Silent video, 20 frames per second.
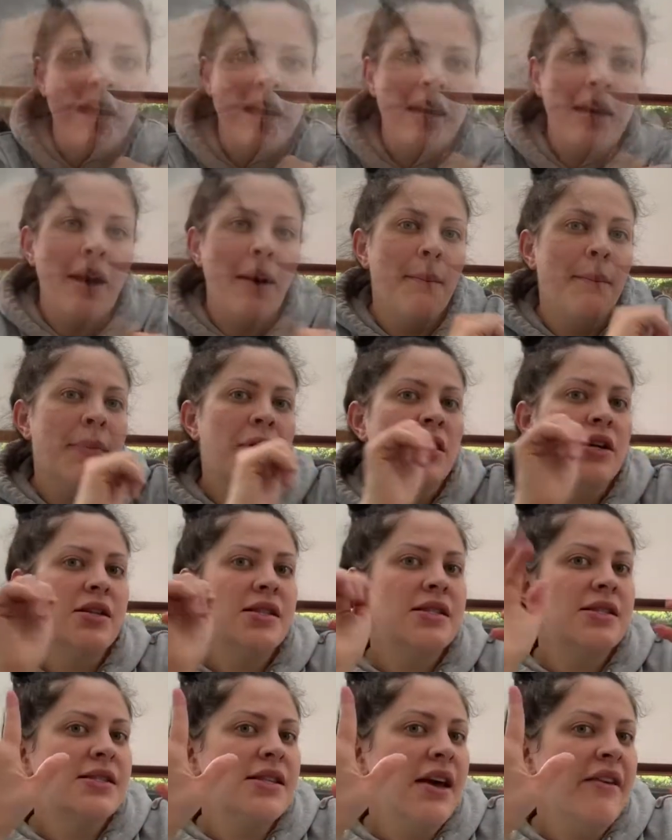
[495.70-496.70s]
Number
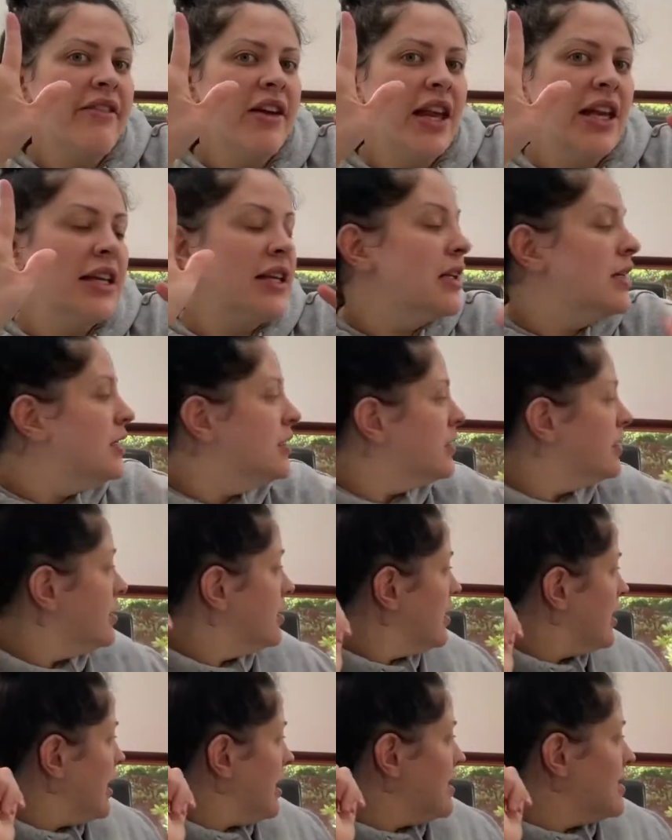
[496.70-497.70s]
7
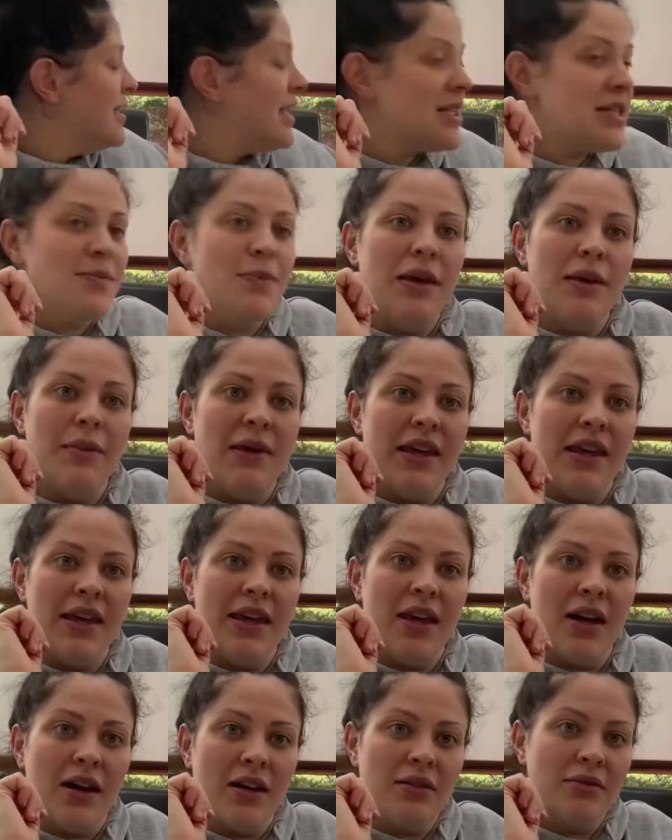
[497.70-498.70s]
is this baby
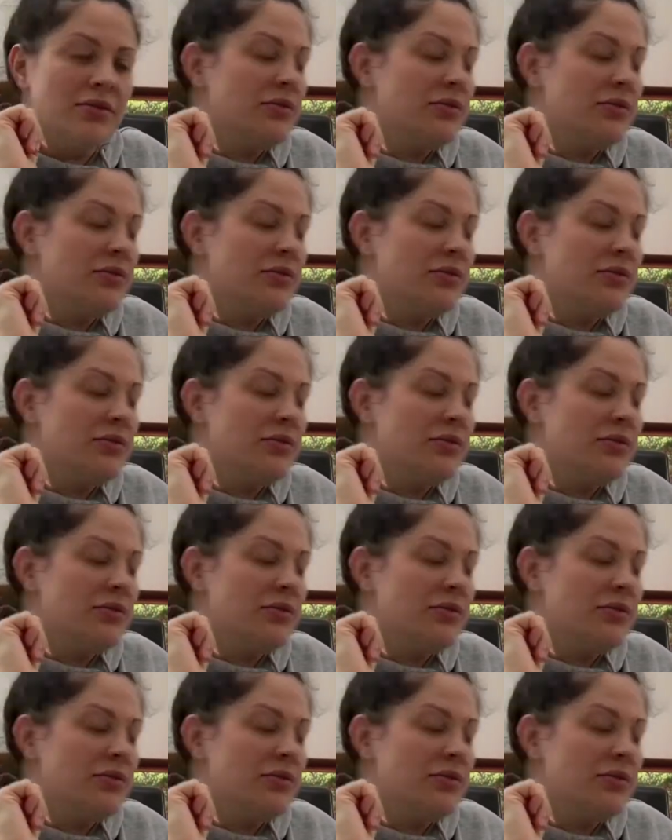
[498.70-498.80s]
here.